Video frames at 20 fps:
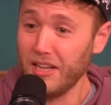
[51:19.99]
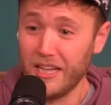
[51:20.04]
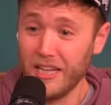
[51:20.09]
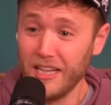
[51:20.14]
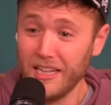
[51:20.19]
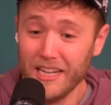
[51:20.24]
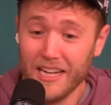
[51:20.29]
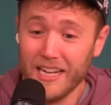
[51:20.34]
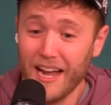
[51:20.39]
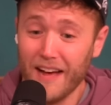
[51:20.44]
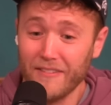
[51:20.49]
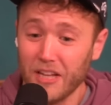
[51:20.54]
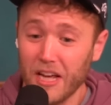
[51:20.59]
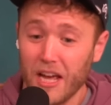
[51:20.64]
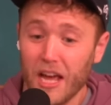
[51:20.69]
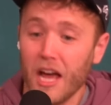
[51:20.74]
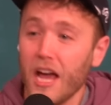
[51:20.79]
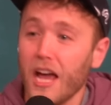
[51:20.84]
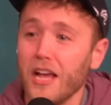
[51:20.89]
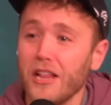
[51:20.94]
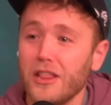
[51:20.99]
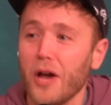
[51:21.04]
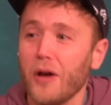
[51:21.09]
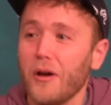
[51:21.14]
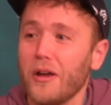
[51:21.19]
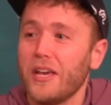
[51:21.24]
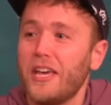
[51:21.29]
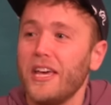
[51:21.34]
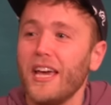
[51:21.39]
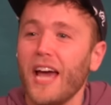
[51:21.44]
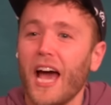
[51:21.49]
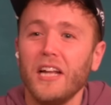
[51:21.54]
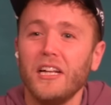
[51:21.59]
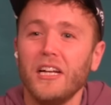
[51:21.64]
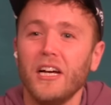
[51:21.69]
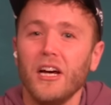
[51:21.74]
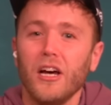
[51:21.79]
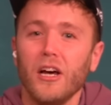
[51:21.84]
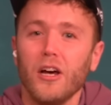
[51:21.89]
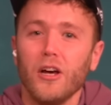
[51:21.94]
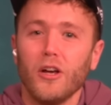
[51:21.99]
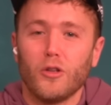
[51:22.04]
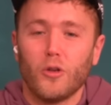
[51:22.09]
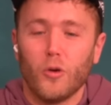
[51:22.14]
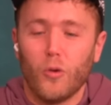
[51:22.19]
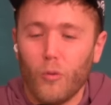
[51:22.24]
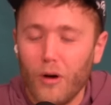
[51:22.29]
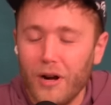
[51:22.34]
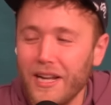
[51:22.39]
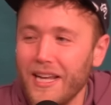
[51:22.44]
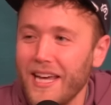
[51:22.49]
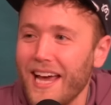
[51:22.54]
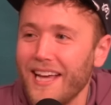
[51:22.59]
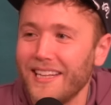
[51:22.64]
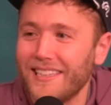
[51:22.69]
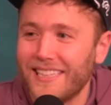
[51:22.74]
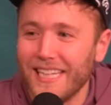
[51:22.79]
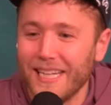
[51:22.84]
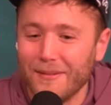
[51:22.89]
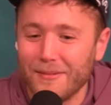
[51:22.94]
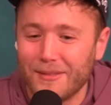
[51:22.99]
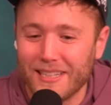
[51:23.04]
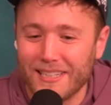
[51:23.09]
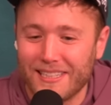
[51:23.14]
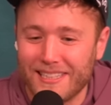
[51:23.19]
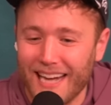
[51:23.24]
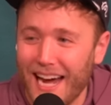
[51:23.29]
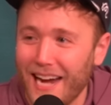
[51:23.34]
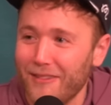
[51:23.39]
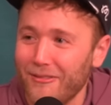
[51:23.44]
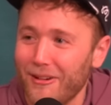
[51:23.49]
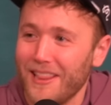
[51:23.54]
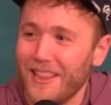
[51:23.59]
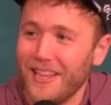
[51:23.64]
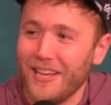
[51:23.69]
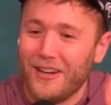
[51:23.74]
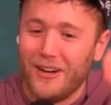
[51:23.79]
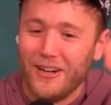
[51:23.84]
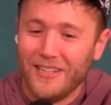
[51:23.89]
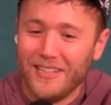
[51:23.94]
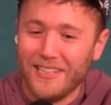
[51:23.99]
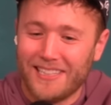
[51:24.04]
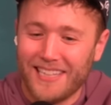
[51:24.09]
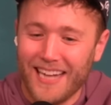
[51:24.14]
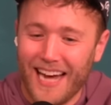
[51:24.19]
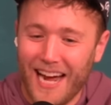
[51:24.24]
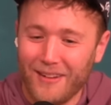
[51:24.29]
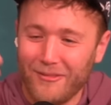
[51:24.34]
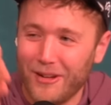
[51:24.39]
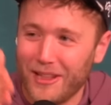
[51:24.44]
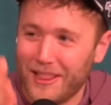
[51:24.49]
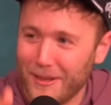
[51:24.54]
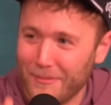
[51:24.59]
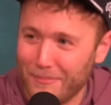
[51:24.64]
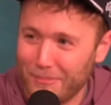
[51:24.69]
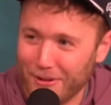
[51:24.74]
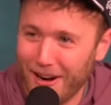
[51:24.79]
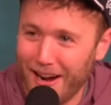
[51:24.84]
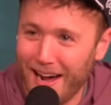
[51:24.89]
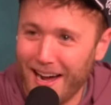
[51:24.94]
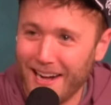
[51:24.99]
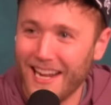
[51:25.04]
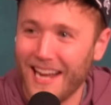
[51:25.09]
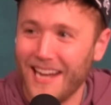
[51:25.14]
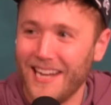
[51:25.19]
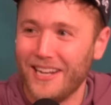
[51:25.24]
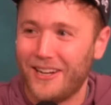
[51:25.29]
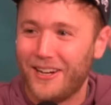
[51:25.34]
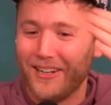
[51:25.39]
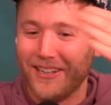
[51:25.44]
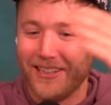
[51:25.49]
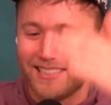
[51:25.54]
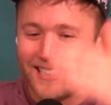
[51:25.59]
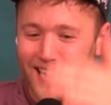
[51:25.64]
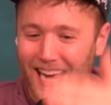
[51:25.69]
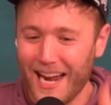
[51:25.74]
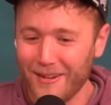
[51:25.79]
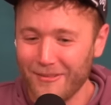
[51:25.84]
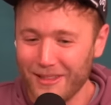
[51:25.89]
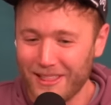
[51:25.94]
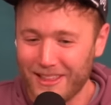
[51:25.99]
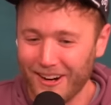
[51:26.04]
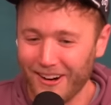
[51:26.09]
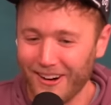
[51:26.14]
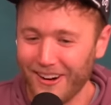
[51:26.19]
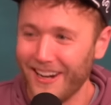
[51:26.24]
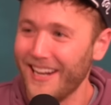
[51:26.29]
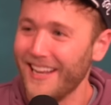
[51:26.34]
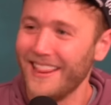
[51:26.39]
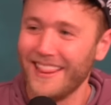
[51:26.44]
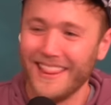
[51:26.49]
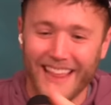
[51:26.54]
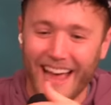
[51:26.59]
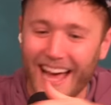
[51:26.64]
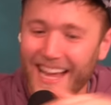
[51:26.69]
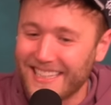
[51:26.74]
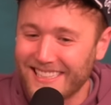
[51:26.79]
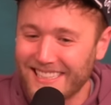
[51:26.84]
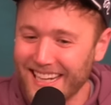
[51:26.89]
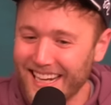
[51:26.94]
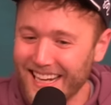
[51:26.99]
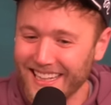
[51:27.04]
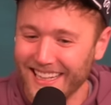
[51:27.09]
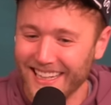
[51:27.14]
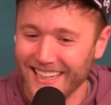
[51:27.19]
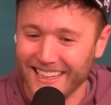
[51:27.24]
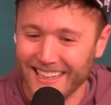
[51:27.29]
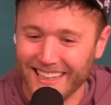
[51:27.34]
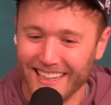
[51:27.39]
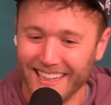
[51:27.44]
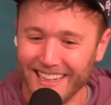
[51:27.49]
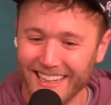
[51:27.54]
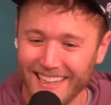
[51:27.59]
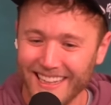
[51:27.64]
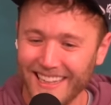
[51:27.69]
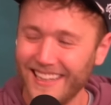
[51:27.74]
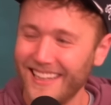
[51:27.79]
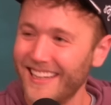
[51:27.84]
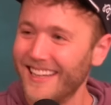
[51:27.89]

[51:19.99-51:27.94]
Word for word: he didn't have to. he had 28 teams to sign with. He couldn't sign with LeBron and he couldn't sign with Curry. That's yeah. it. KD,